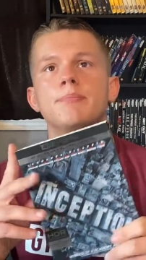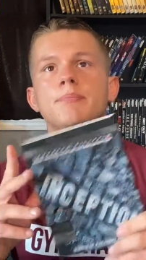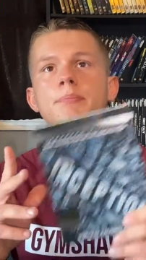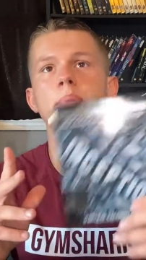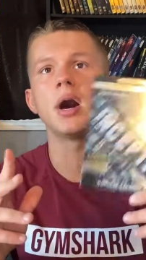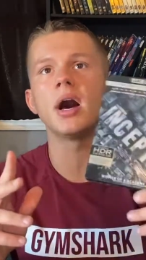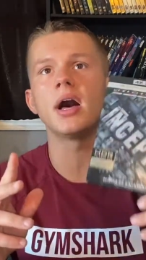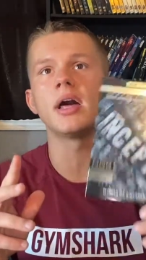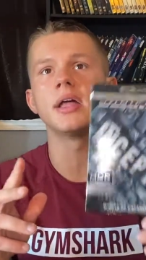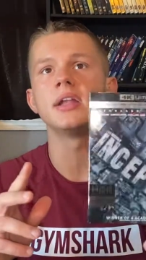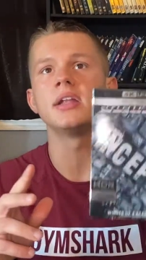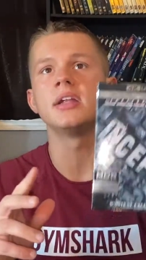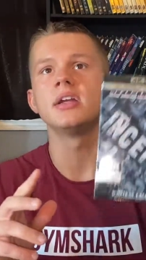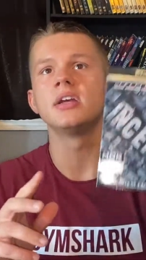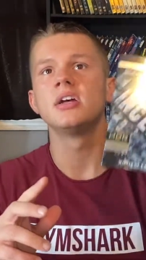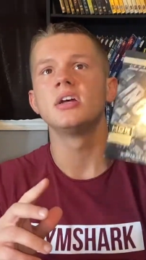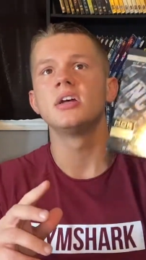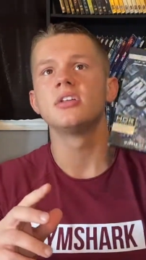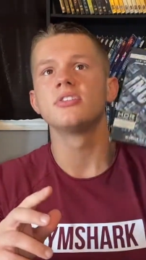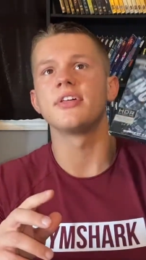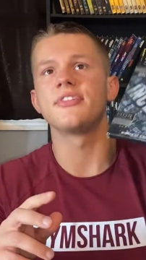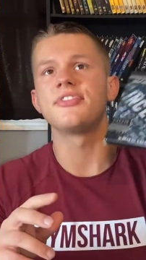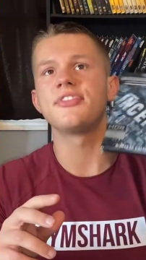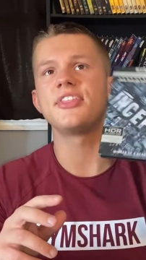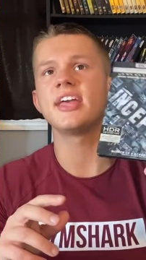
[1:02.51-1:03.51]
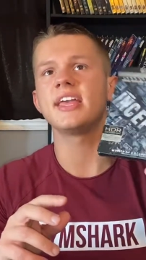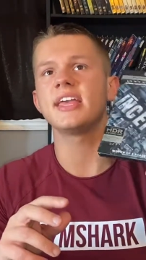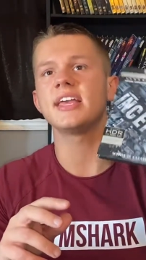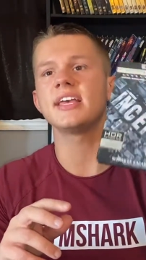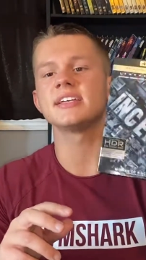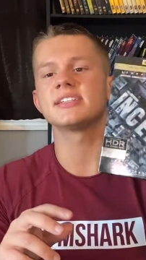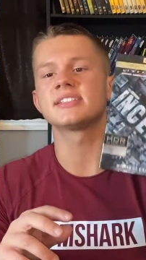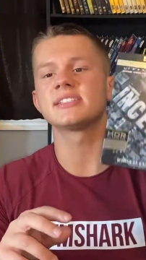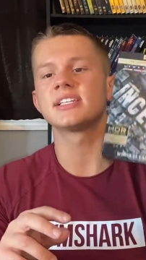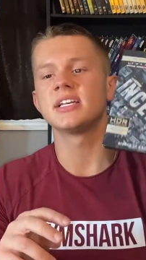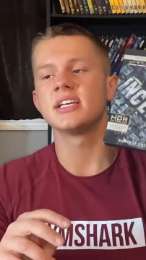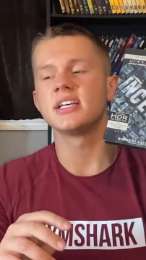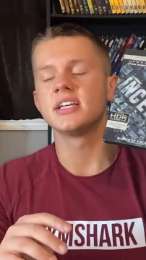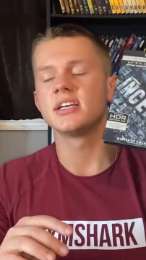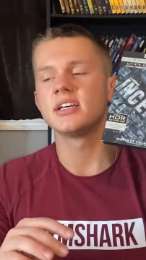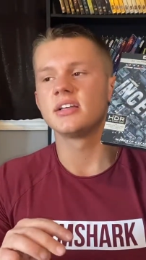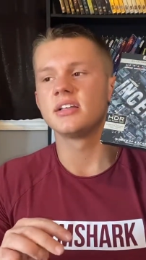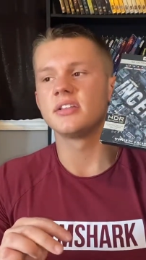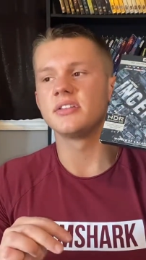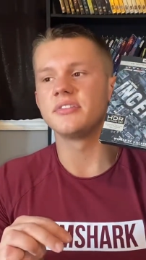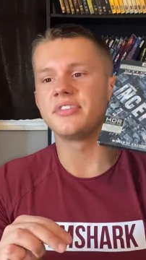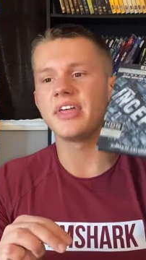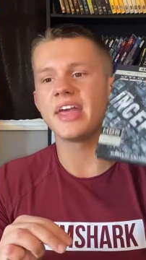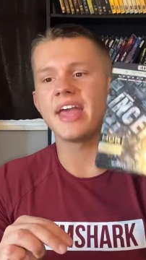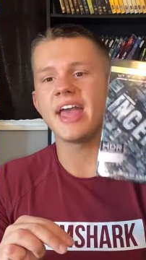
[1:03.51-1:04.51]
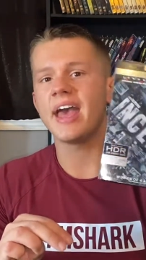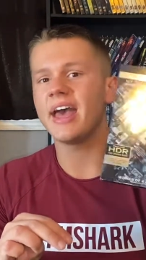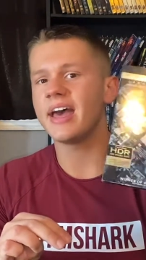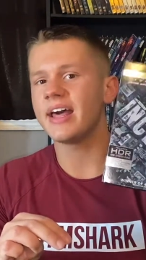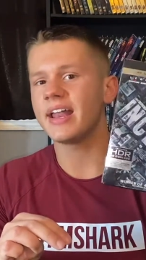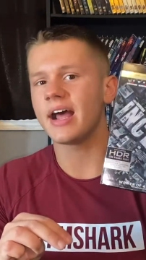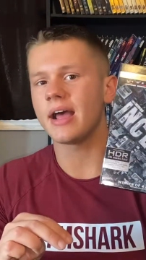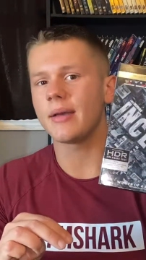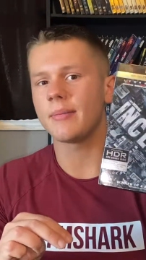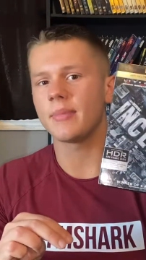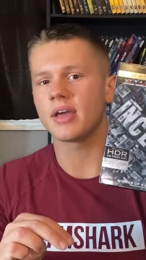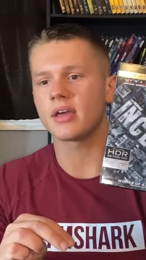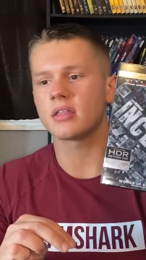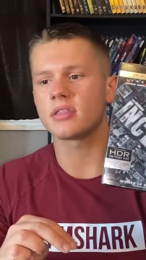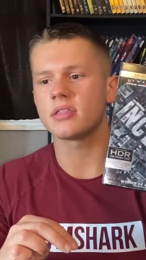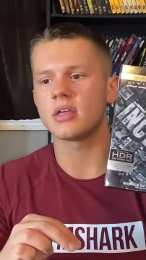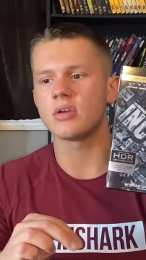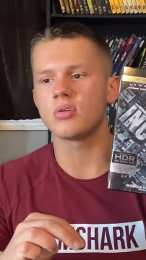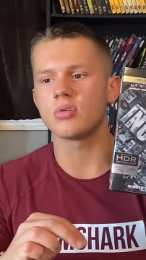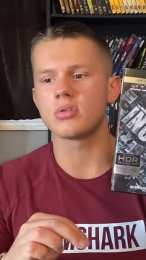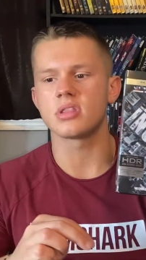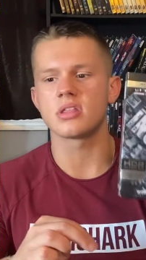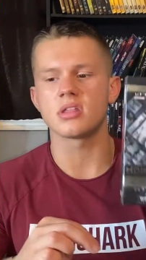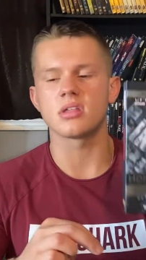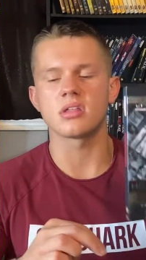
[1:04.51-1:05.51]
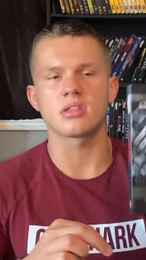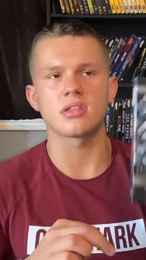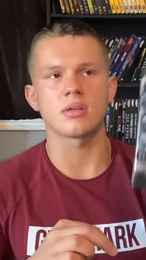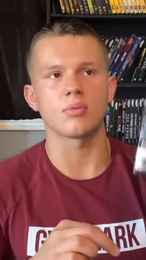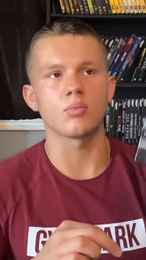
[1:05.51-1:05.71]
But the thing is, they had IMAX sequences,